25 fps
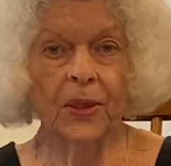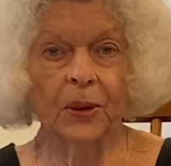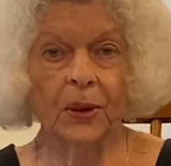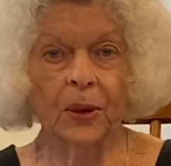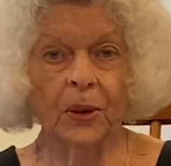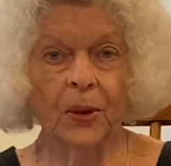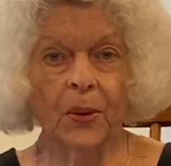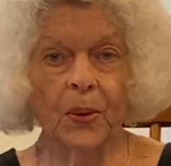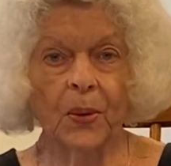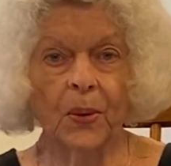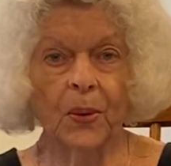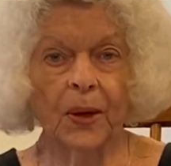
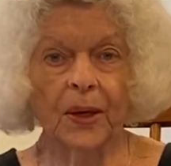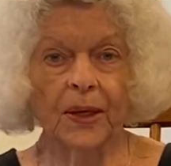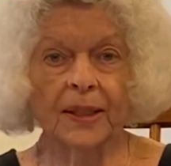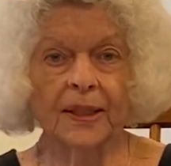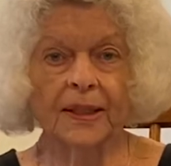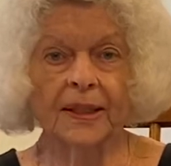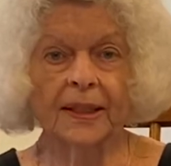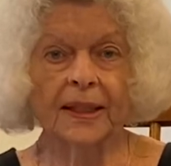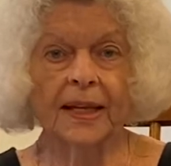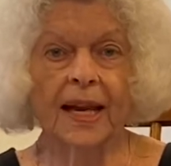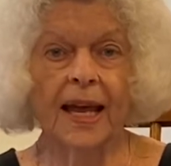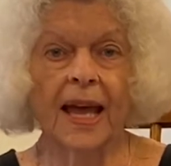Lord,
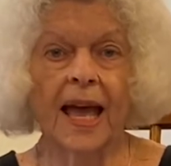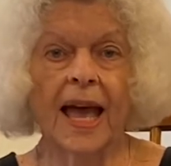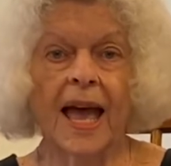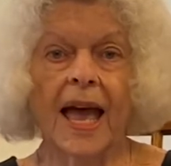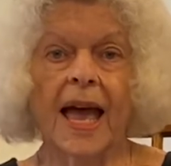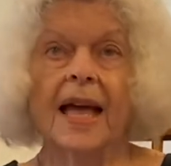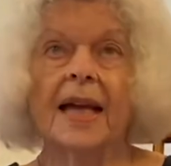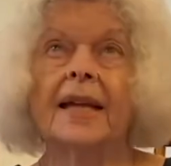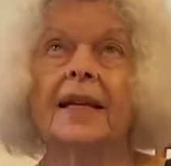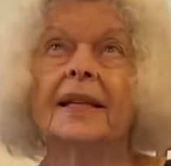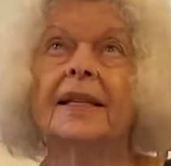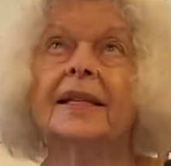
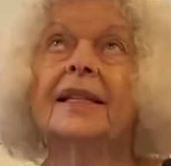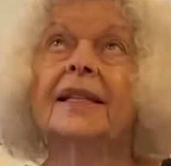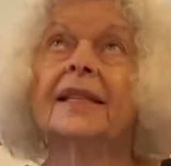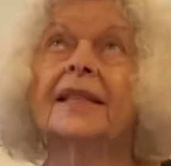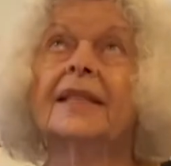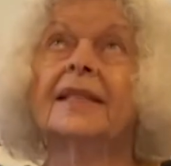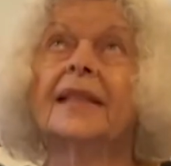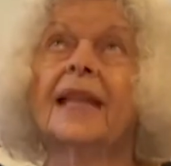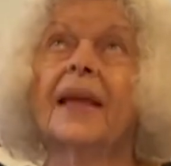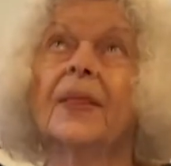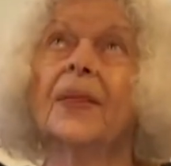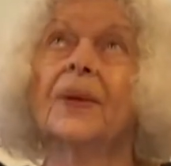
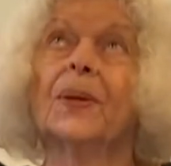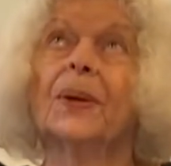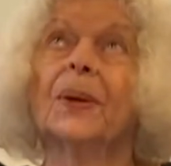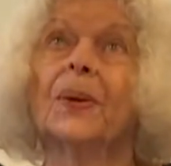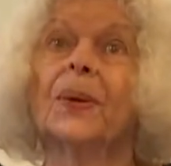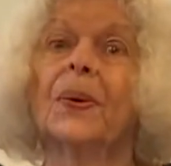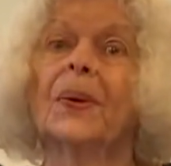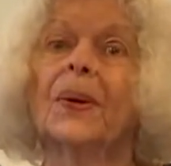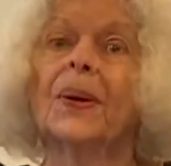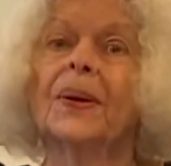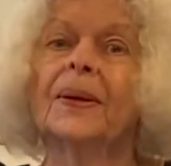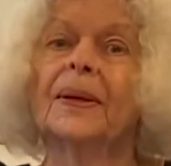said the
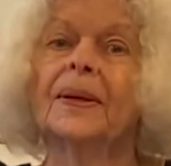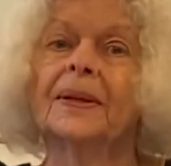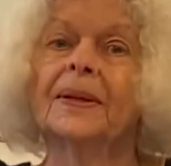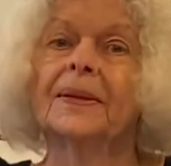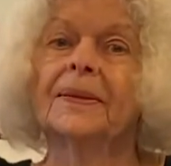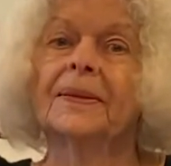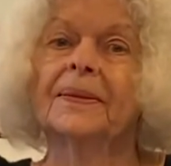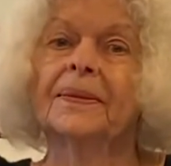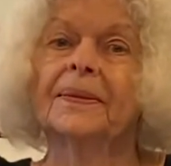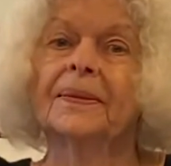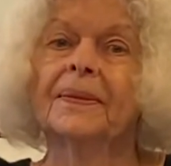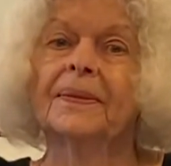Lord.
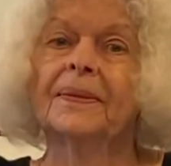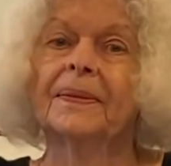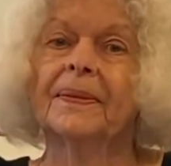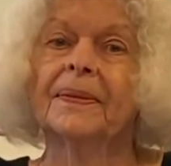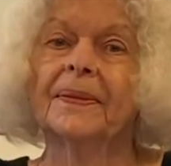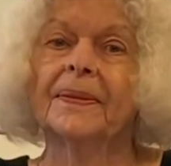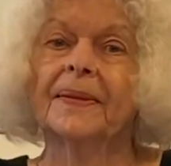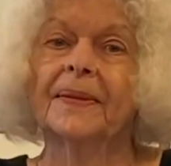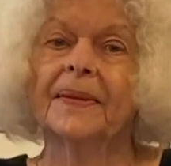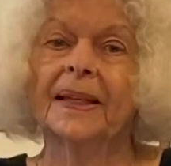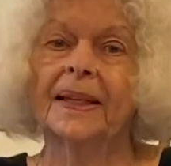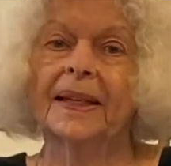
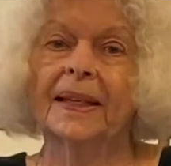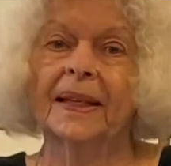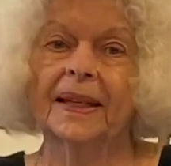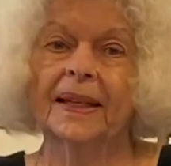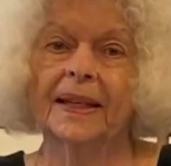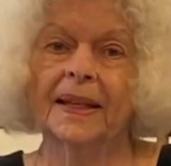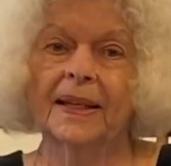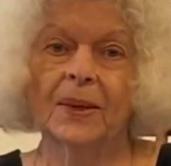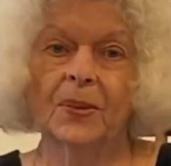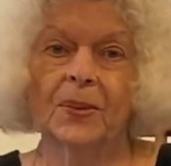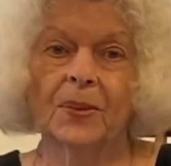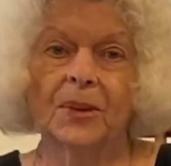
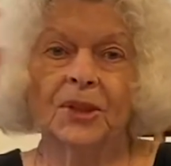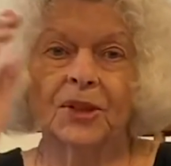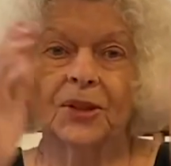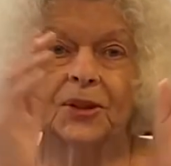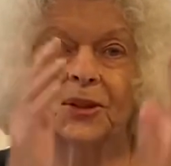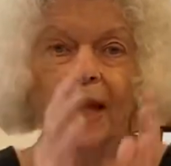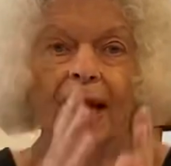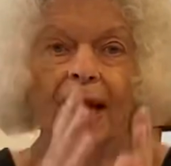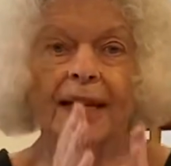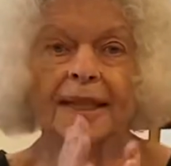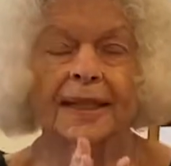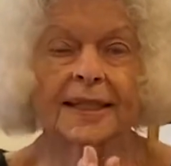Would you
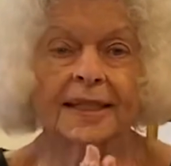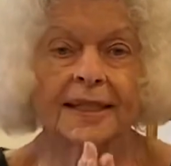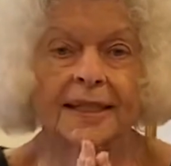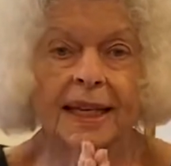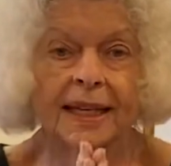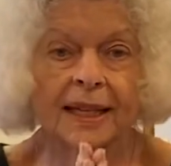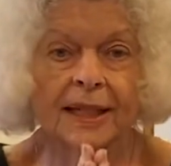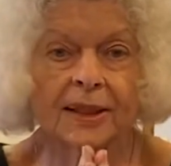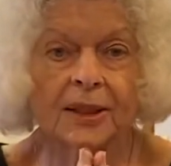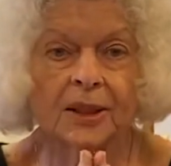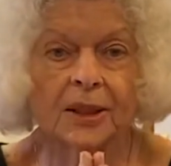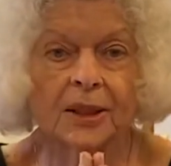like to
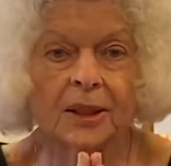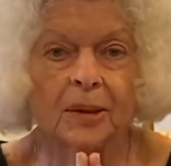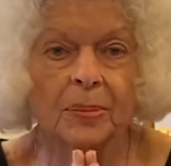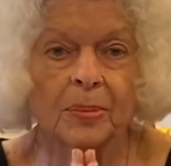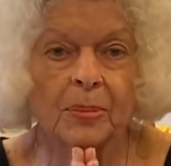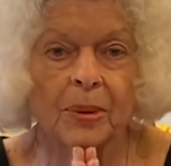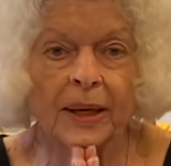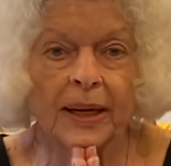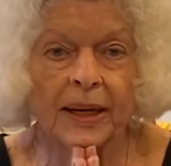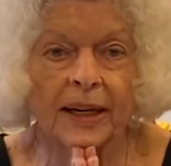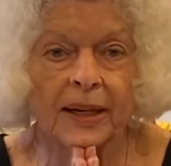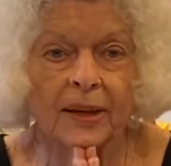say a little
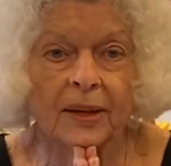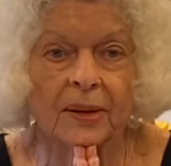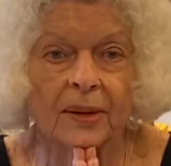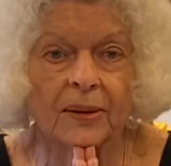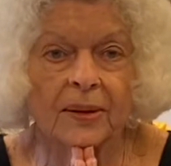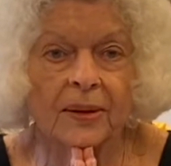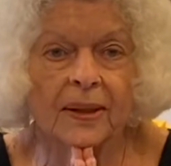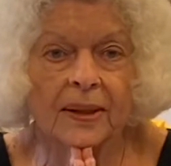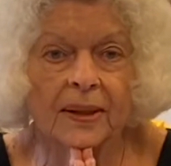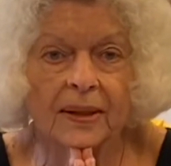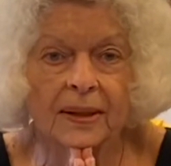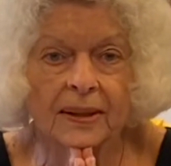prayer
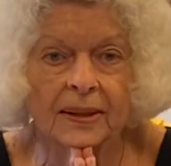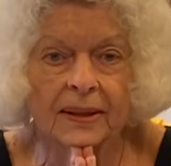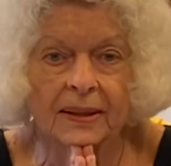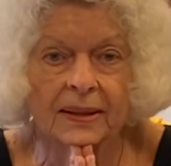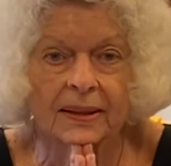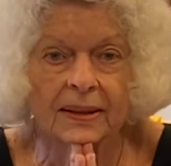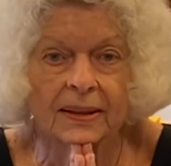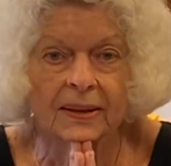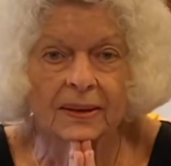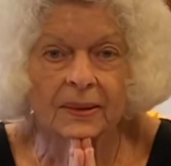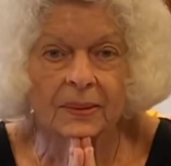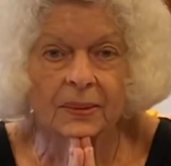
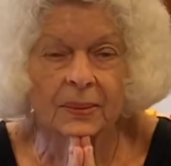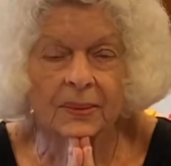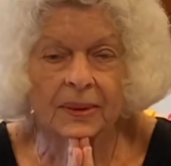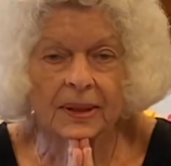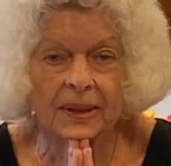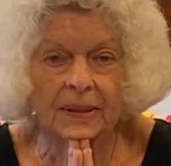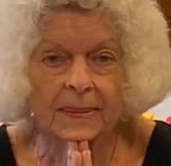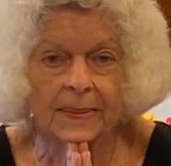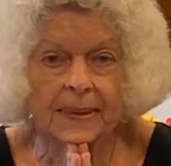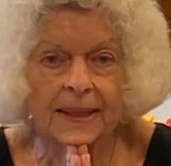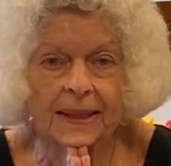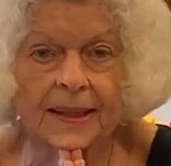
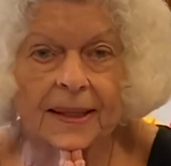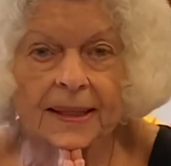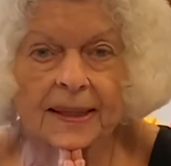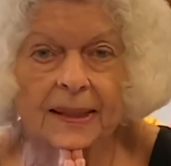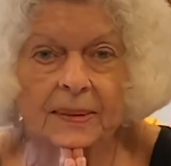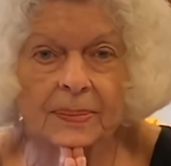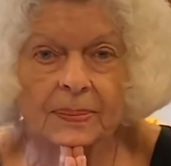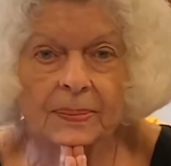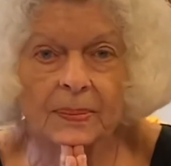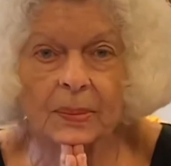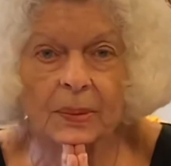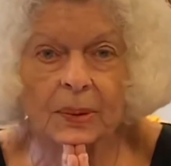with me this
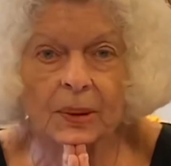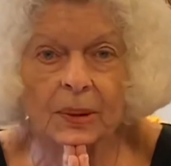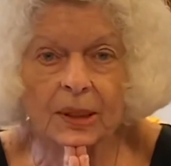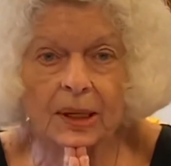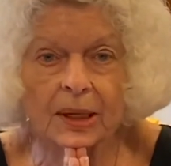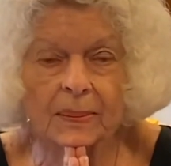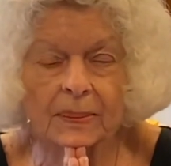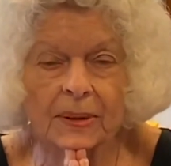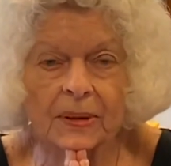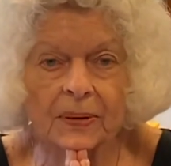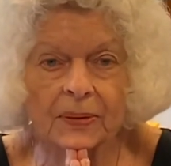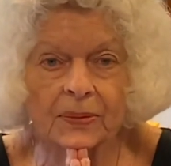morning
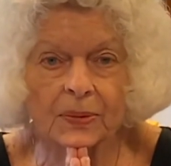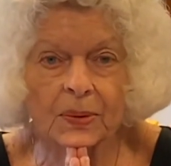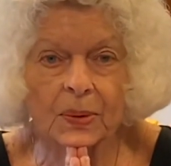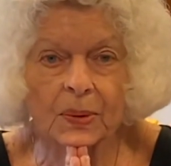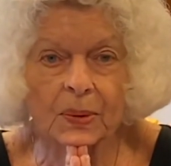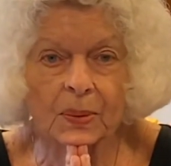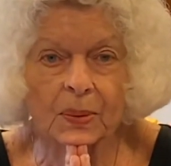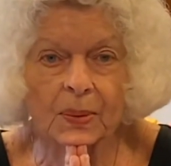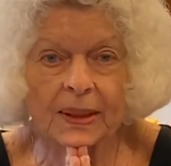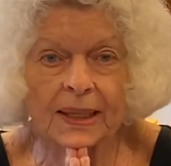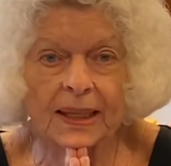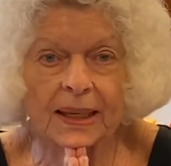before
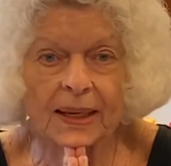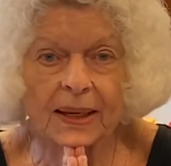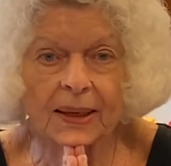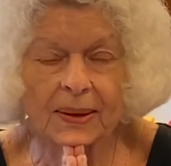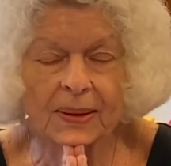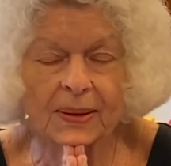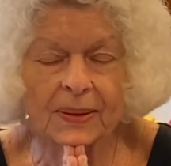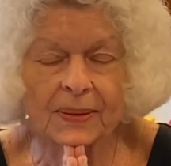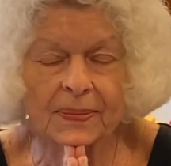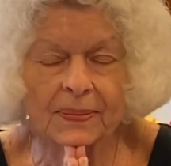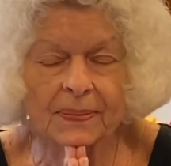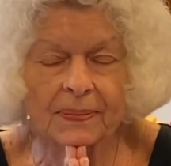we
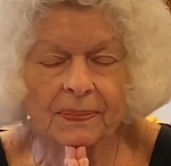go?